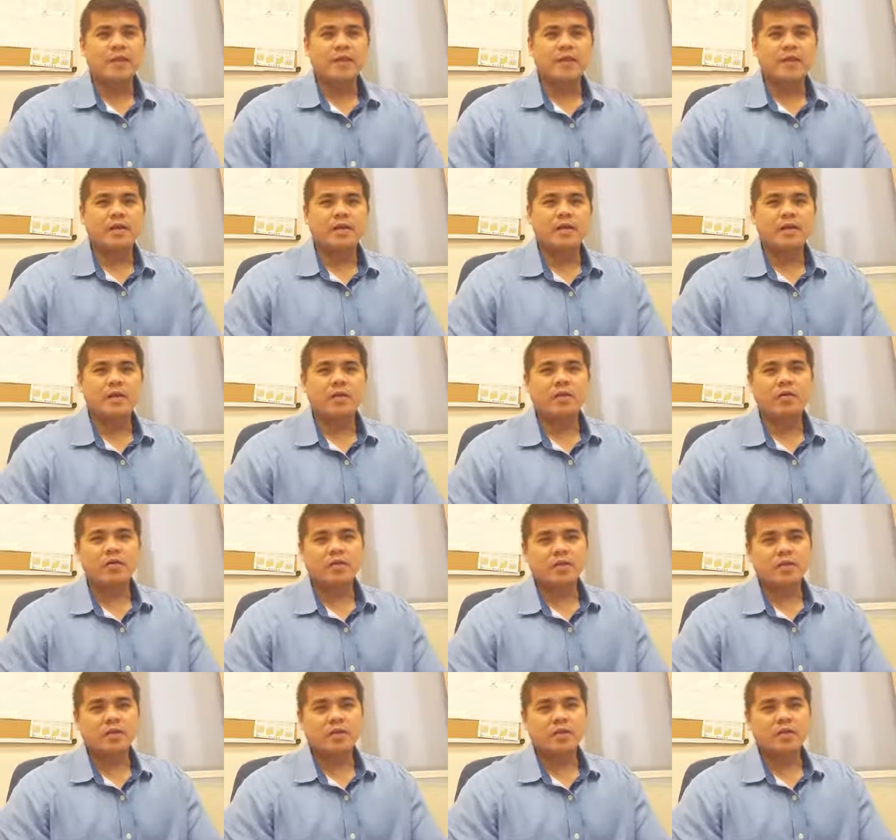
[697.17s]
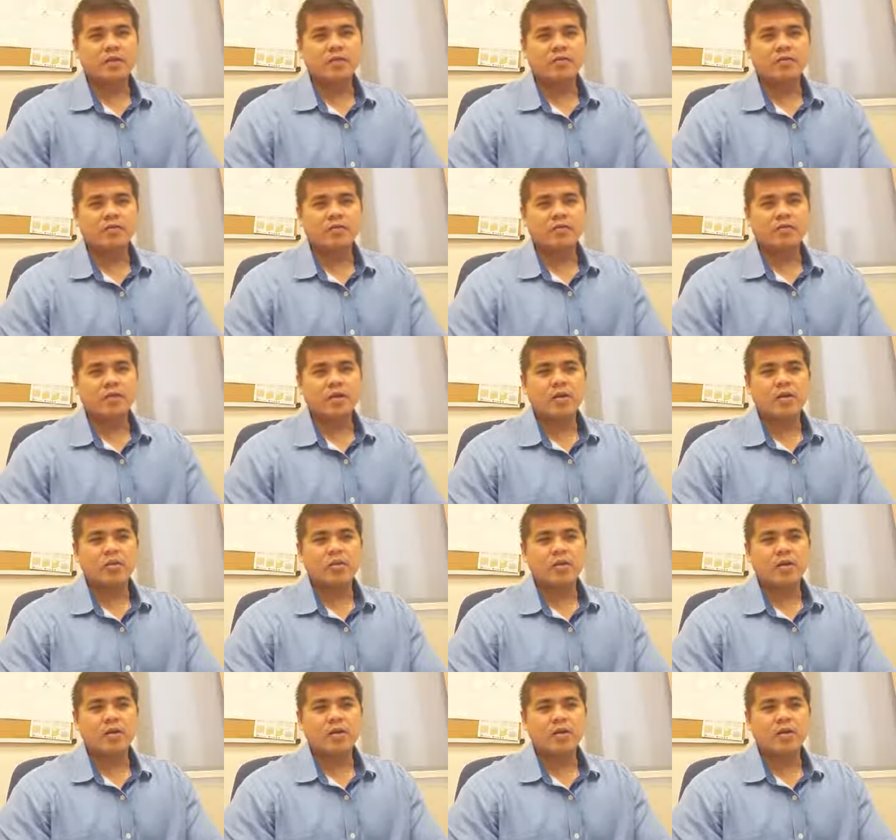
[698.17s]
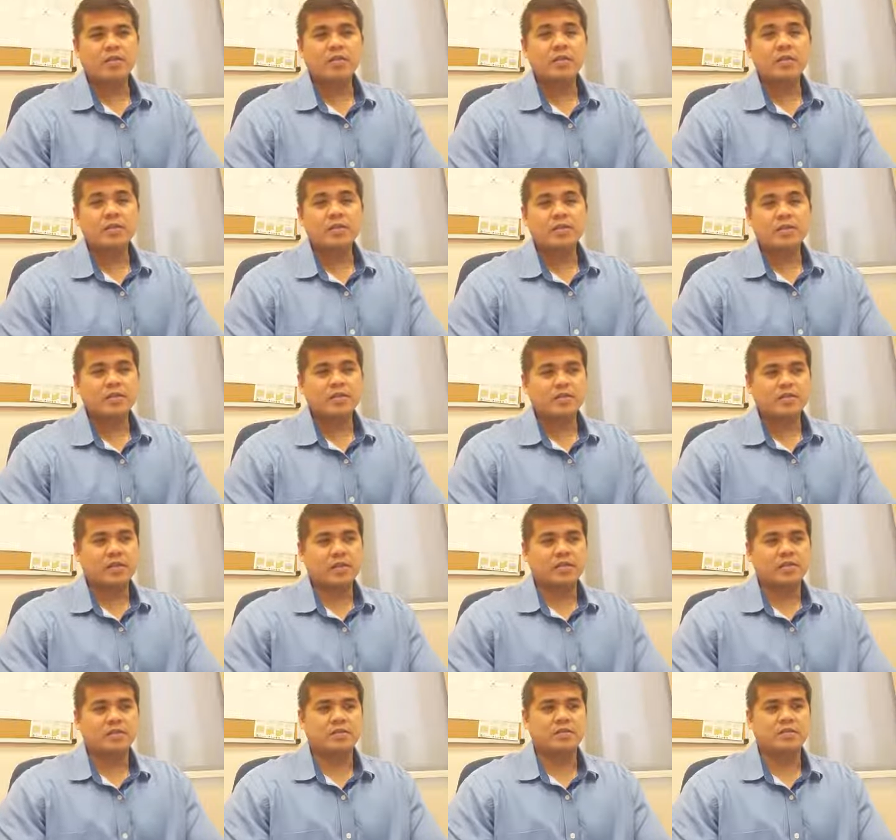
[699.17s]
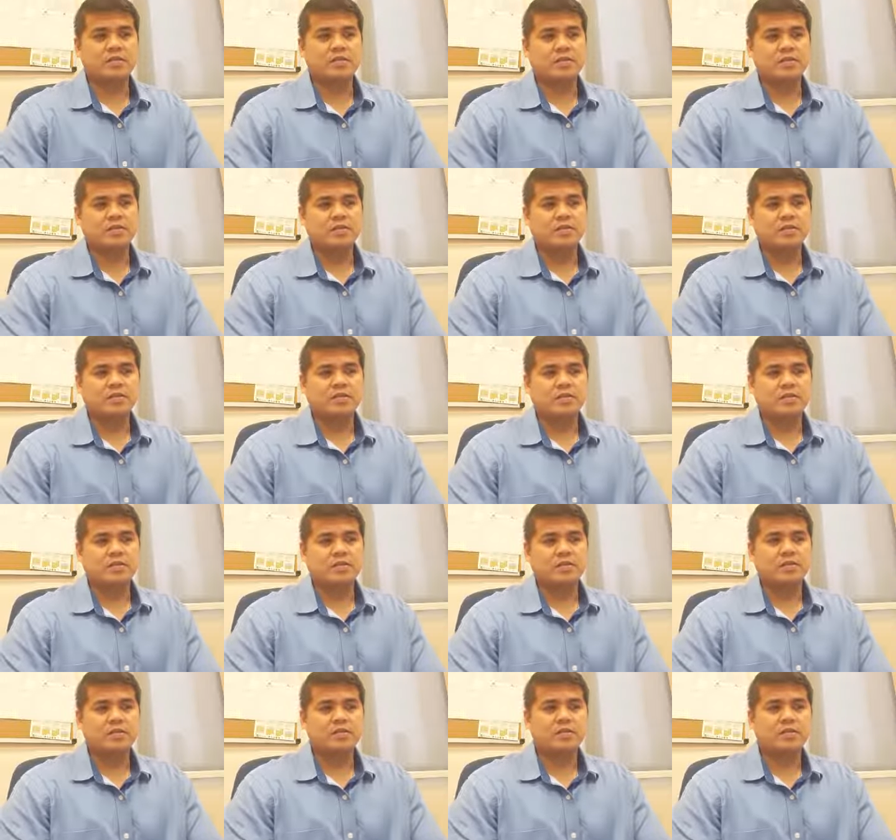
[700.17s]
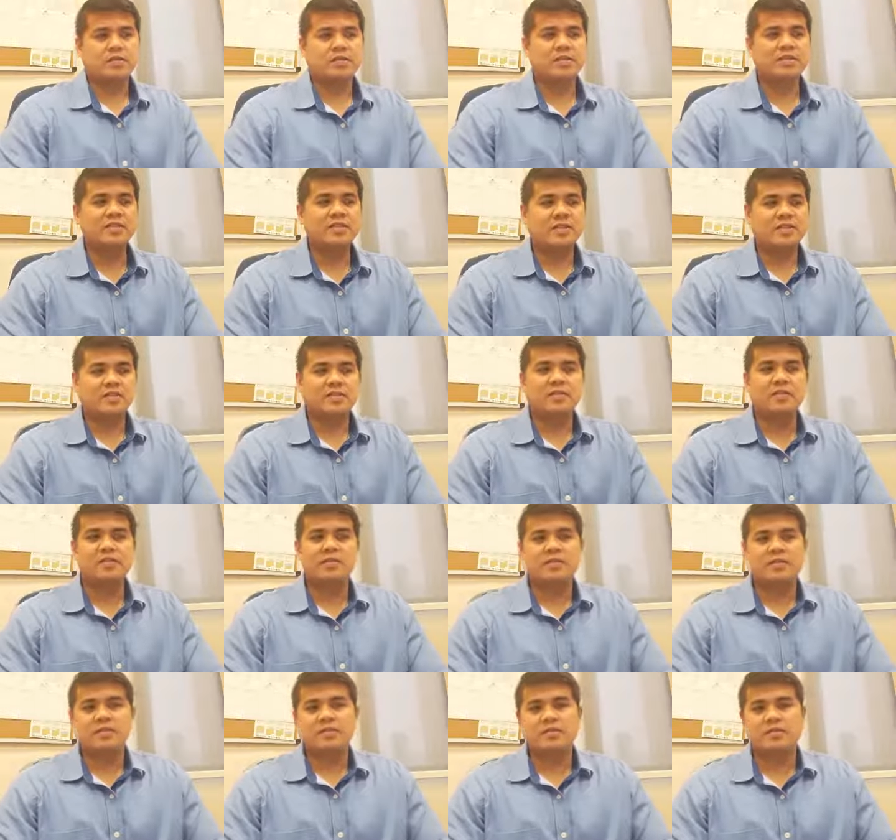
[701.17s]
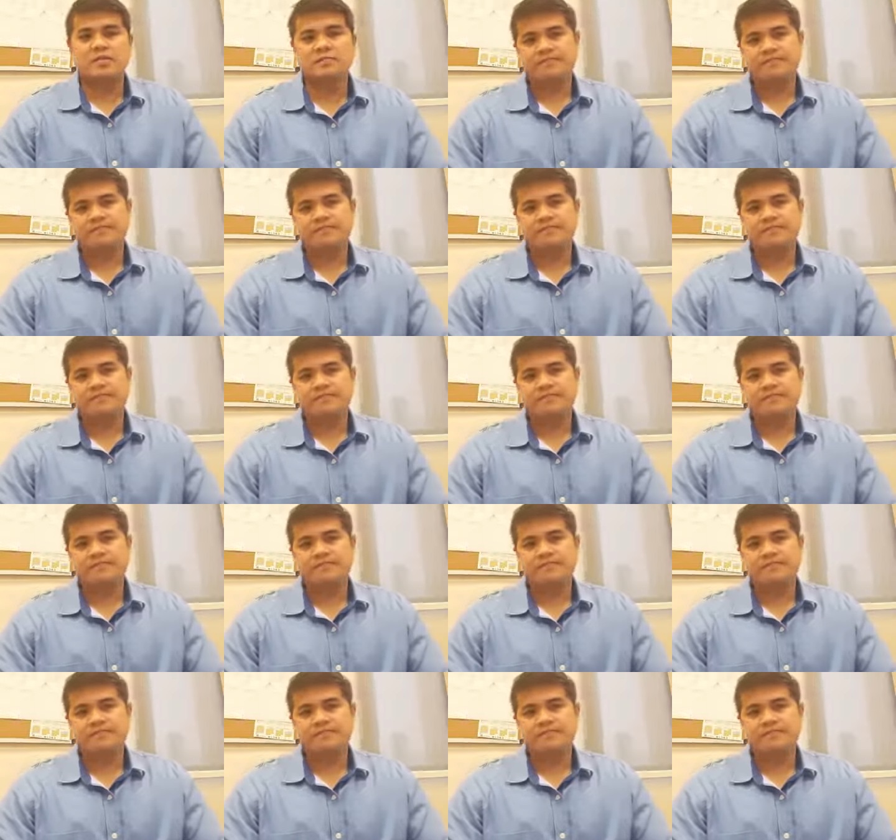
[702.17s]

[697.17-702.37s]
in order to develop a holistic sense, or the gestalt.